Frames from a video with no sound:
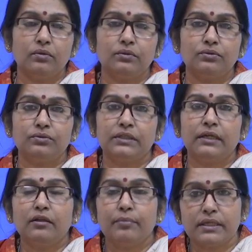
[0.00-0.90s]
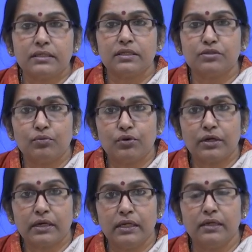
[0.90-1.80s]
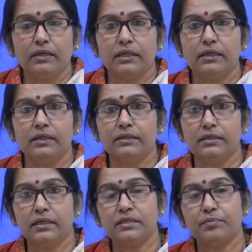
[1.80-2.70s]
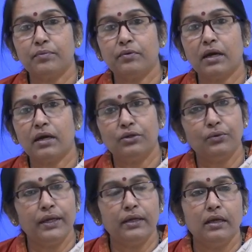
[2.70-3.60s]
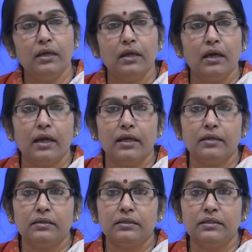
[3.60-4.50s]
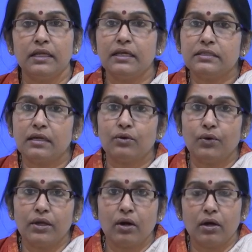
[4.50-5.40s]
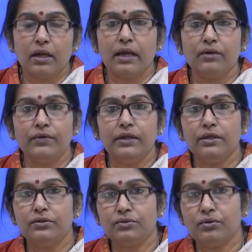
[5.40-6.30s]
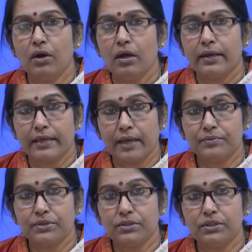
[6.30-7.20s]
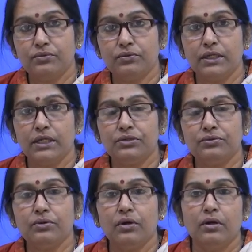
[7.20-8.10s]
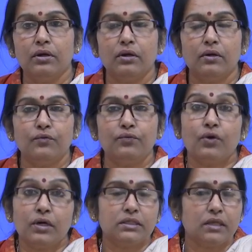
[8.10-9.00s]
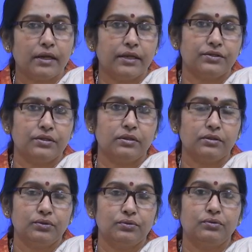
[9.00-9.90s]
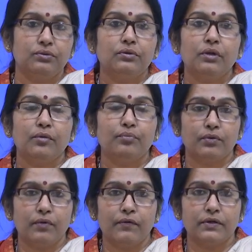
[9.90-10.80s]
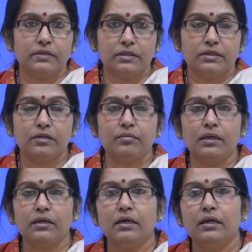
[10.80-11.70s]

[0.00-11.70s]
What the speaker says: to send the message more clearly that yes, people are doing and the things are going on, and we need to capture it, we need to focus on it to improve our system and